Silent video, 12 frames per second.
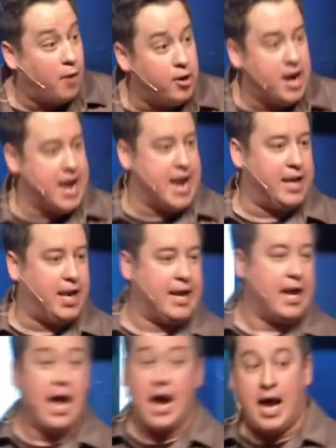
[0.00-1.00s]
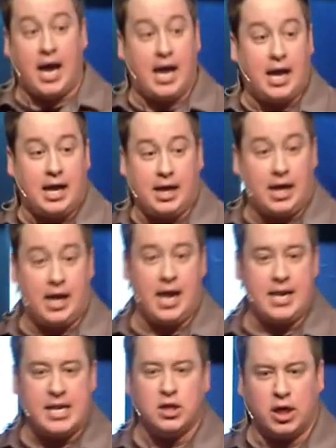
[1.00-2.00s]
Renee, like, ha, ha, ha,
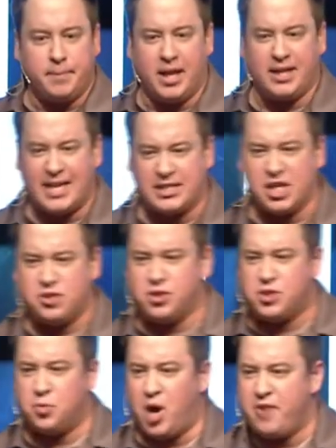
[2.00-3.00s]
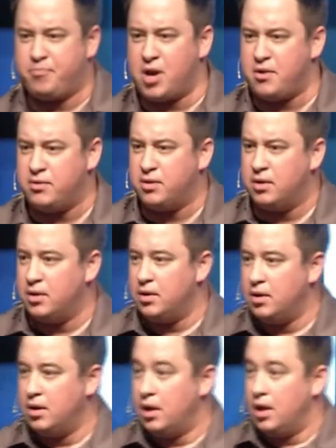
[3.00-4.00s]
and he'd look and be like, that's how you treat your wife, bro?
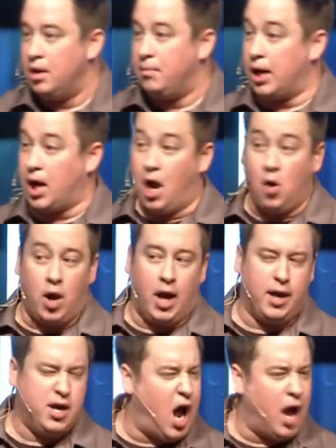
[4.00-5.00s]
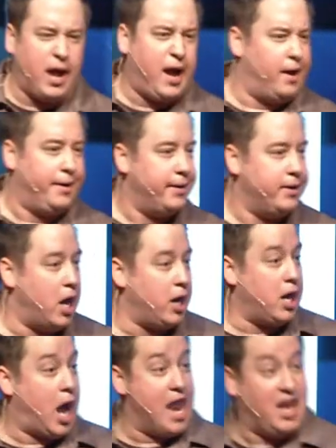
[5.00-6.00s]
Like, oh, uh, no, uh, no, no,
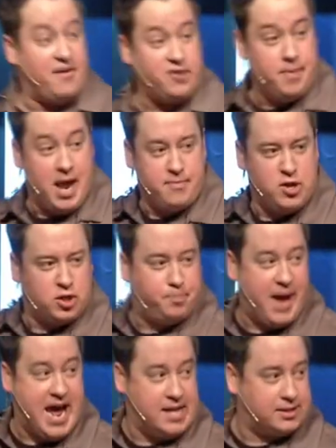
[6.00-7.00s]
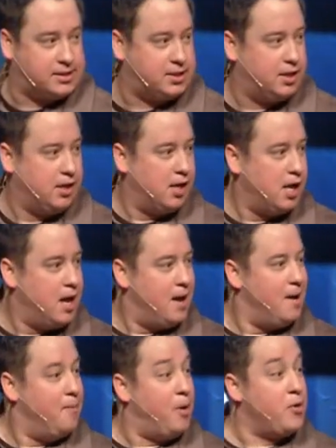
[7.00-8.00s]
no, I love you, babe, you're the best.
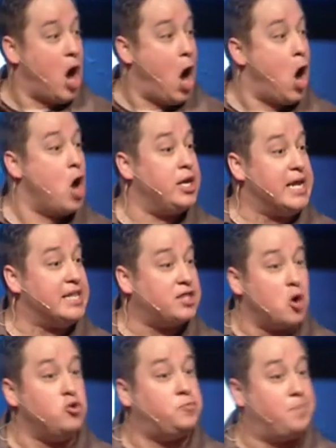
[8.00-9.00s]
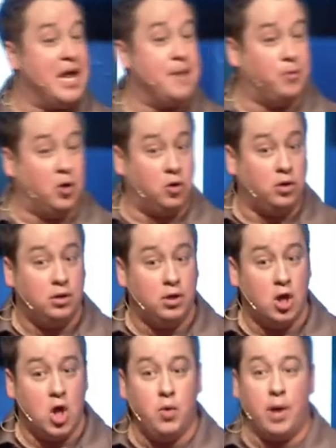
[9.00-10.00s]
But we all need those people
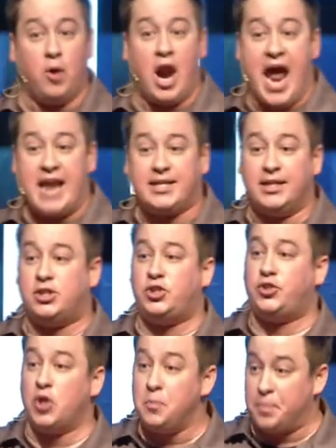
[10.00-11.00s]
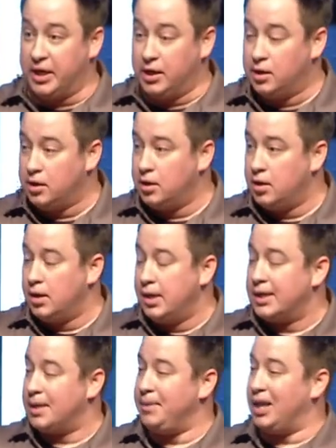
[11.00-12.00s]
who, when we're acting stupid,
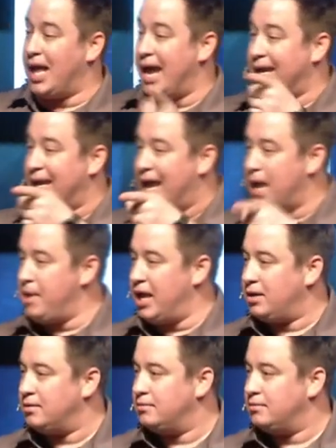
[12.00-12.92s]
can be like, hey, man,